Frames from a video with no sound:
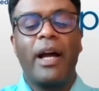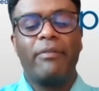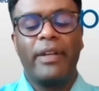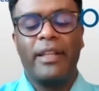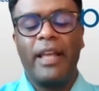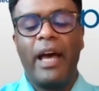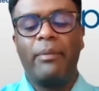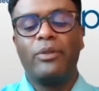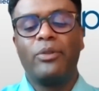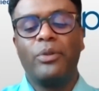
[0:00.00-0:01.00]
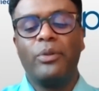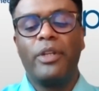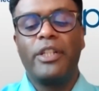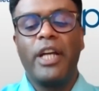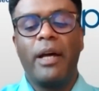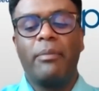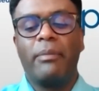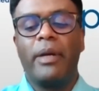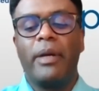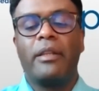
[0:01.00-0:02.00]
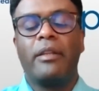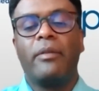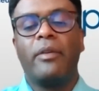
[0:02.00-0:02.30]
confident I will do the job, but